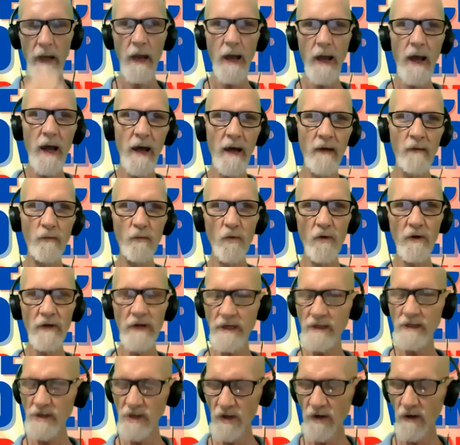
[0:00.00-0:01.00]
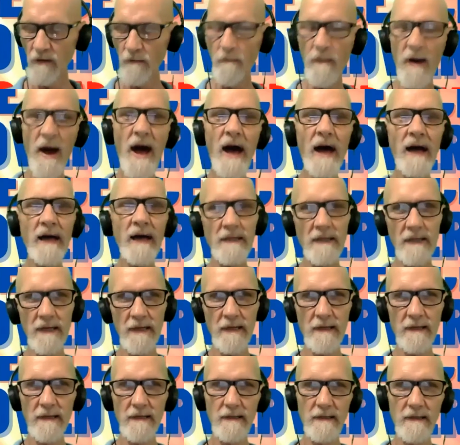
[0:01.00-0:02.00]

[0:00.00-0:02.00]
and where they took a magnet